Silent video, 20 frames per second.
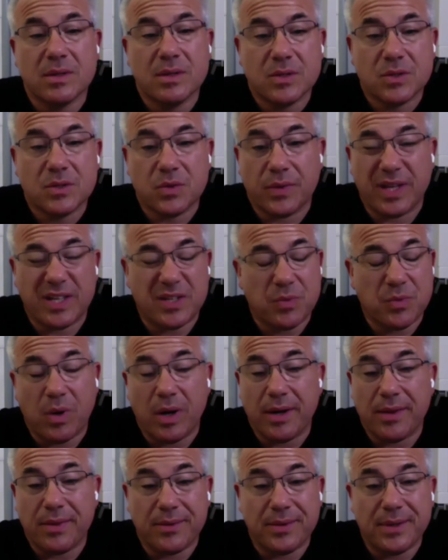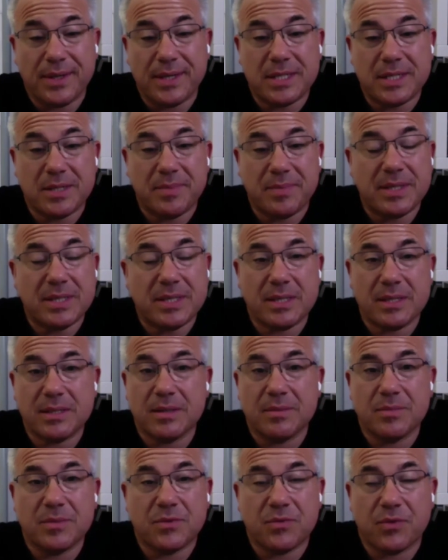So that's why there needs to be
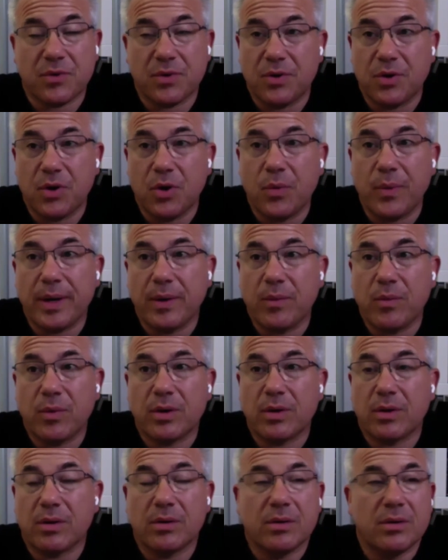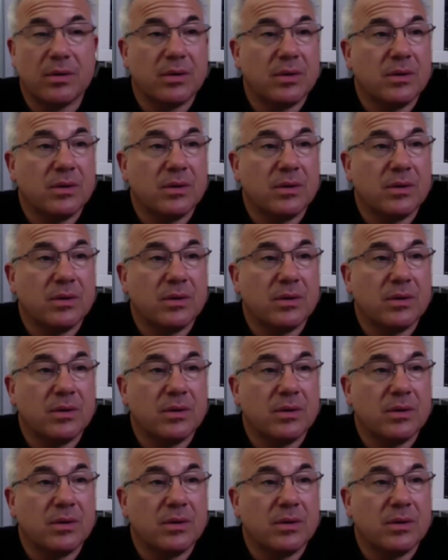systems for knowing what our,